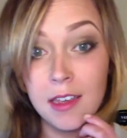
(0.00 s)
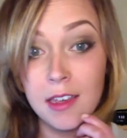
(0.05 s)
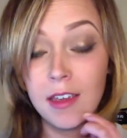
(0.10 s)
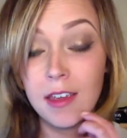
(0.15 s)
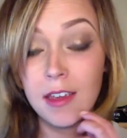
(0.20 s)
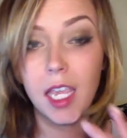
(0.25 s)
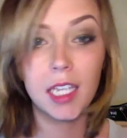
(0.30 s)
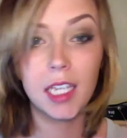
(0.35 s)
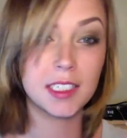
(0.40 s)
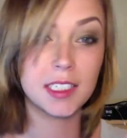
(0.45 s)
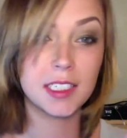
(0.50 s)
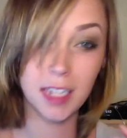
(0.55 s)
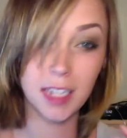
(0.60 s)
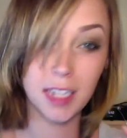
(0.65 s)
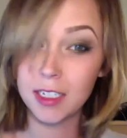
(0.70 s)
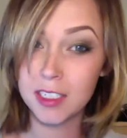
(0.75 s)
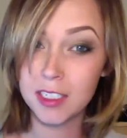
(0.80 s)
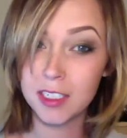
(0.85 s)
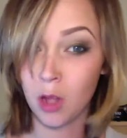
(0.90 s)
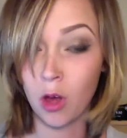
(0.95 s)
it stays
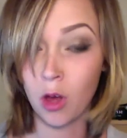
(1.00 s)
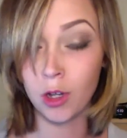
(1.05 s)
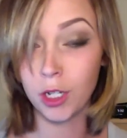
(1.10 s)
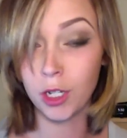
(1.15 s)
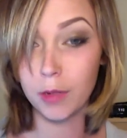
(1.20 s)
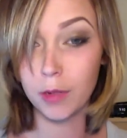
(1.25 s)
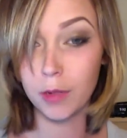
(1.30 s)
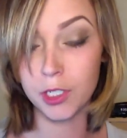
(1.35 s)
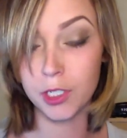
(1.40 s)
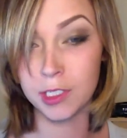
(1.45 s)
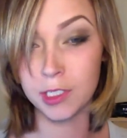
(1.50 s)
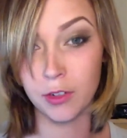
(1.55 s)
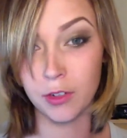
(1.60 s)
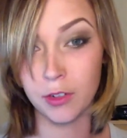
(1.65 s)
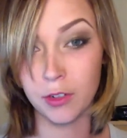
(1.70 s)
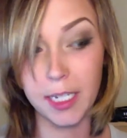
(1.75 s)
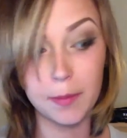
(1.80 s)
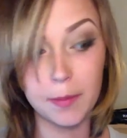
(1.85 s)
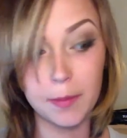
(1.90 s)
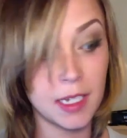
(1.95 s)
longer, which is
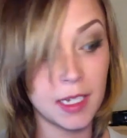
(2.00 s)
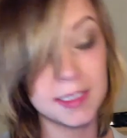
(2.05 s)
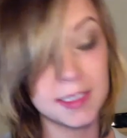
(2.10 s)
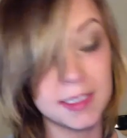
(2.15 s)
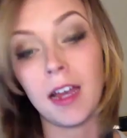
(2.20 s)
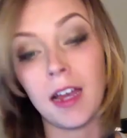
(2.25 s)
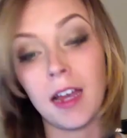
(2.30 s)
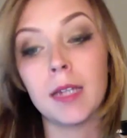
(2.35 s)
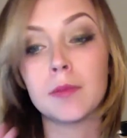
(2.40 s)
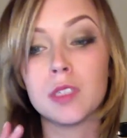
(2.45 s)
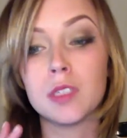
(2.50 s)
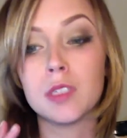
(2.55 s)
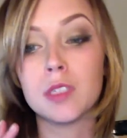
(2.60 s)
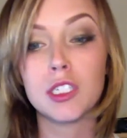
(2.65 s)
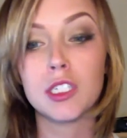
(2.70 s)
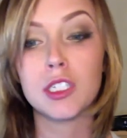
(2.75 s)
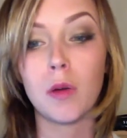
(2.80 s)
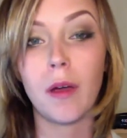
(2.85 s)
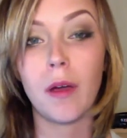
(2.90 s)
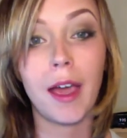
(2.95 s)
great because I'm so
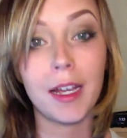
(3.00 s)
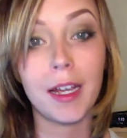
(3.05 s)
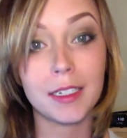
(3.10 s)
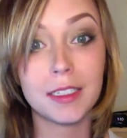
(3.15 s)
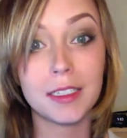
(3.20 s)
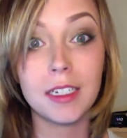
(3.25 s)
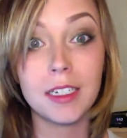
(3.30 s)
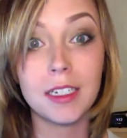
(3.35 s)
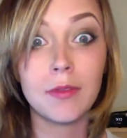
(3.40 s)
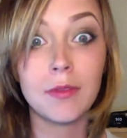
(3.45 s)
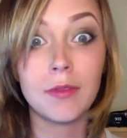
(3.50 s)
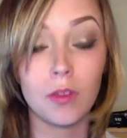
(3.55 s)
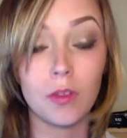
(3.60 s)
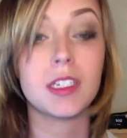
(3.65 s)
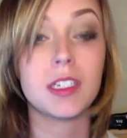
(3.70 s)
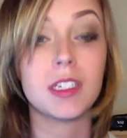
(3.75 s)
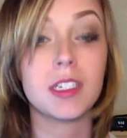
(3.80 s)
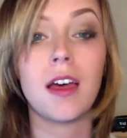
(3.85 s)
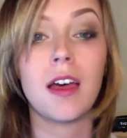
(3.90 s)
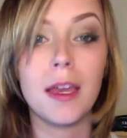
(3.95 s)
active all the
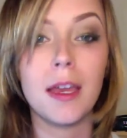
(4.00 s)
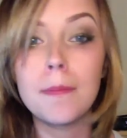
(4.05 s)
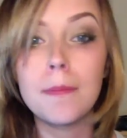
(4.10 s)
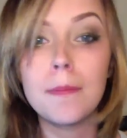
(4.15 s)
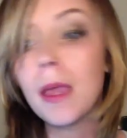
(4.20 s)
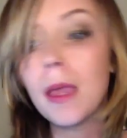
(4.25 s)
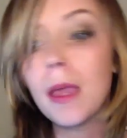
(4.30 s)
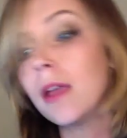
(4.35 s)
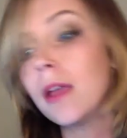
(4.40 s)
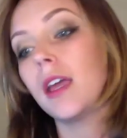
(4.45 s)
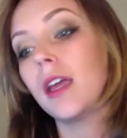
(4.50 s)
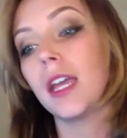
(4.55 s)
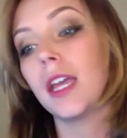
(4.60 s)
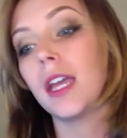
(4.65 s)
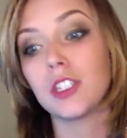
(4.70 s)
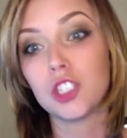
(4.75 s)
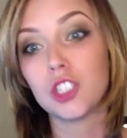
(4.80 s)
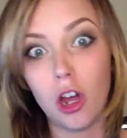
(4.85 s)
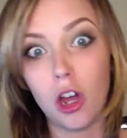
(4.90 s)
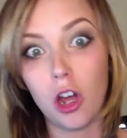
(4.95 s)
time and
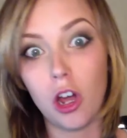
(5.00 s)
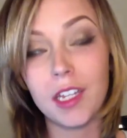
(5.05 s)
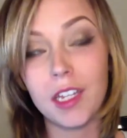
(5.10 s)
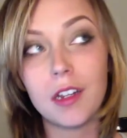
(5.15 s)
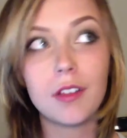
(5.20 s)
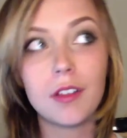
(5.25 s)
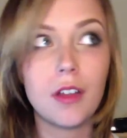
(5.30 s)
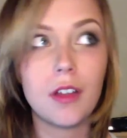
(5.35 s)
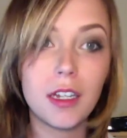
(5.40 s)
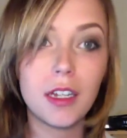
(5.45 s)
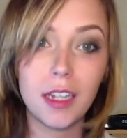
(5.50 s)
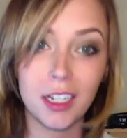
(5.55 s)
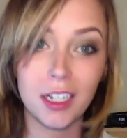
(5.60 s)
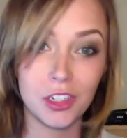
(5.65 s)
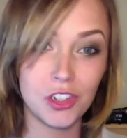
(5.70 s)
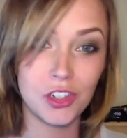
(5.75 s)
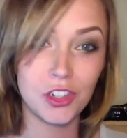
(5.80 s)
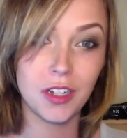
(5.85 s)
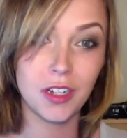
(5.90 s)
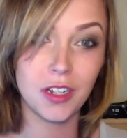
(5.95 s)
talking a lot, as you
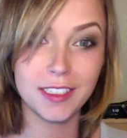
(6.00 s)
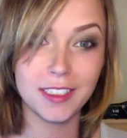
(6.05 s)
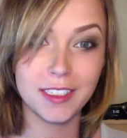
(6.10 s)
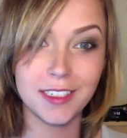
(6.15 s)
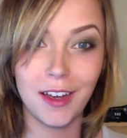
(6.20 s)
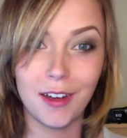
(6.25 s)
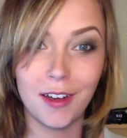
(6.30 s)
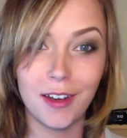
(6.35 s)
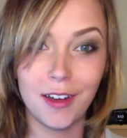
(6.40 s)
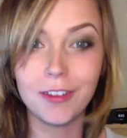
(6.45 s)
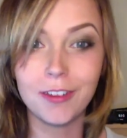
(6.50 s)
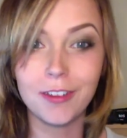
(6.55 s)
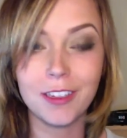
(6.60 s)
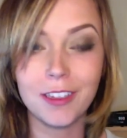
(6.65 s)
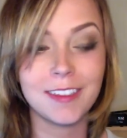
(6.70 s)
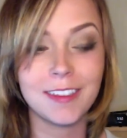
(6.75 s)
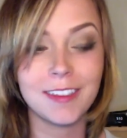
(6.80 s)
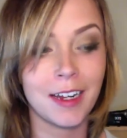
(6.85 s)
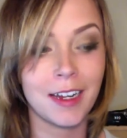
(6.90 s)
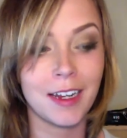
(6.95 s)
guys know,
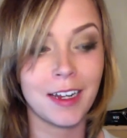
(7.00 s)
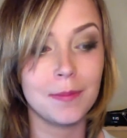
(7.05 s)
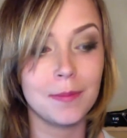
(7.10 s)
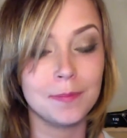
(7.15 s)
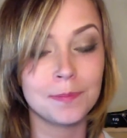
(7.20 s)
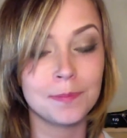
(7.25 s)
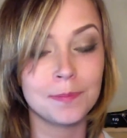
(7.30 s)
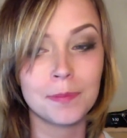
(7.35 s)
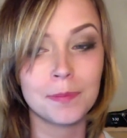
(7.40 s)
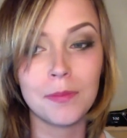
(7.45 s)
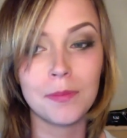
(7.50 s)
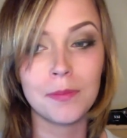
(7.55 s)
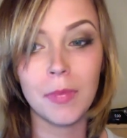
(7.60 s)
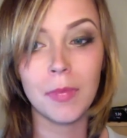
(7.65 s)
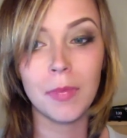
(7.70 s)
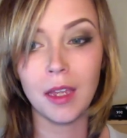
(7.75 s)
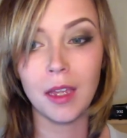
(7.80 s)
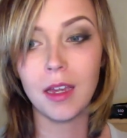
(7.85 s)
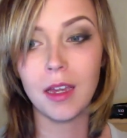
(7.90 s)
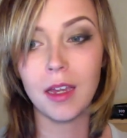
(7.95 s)
that
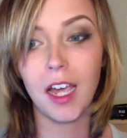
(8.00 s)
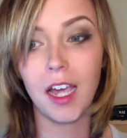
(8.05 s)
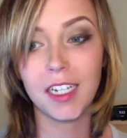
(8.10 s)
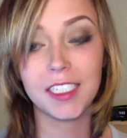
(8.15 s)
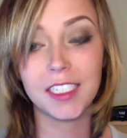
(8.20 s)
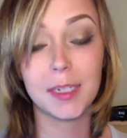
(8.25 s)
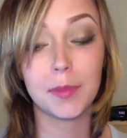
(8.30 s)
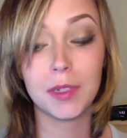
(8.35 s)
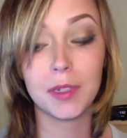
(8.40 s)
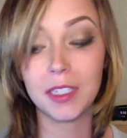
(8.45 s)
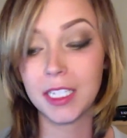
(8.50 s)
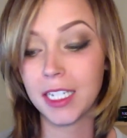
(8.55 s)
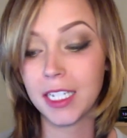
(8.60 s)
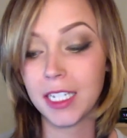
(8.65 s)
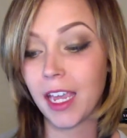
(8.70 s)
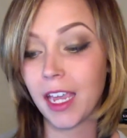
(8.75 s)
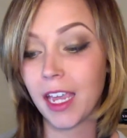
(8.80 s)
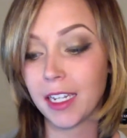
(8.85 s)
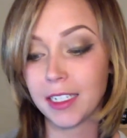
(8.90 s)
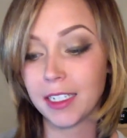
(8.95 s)
I typically
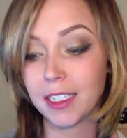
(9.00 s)
can't